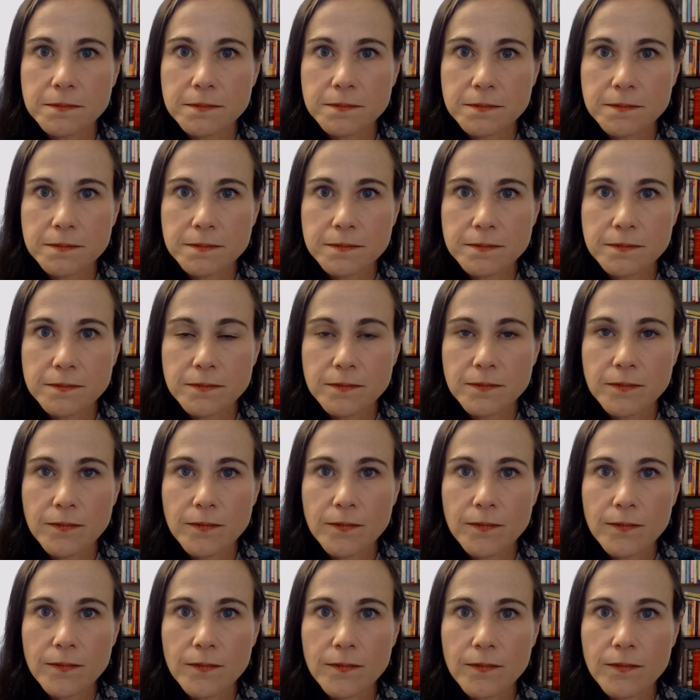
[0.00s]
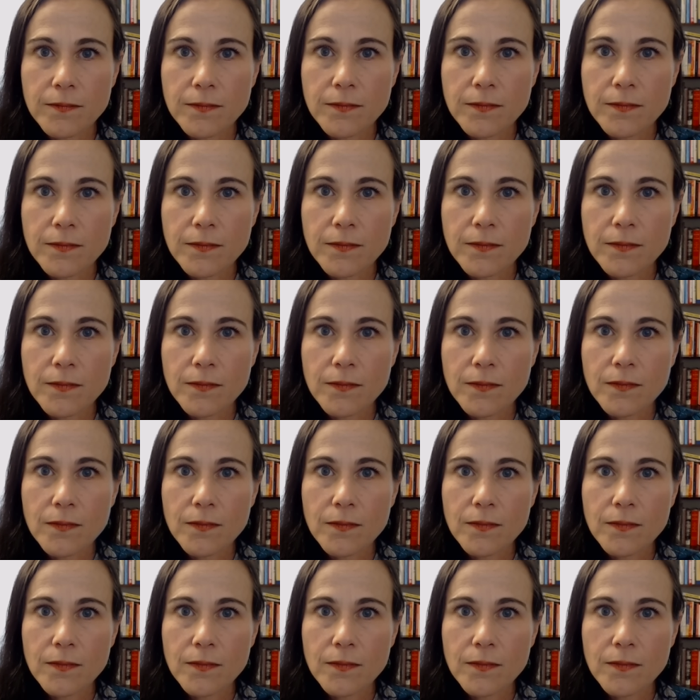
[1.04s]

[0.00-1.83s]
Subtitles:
Nobody speaks.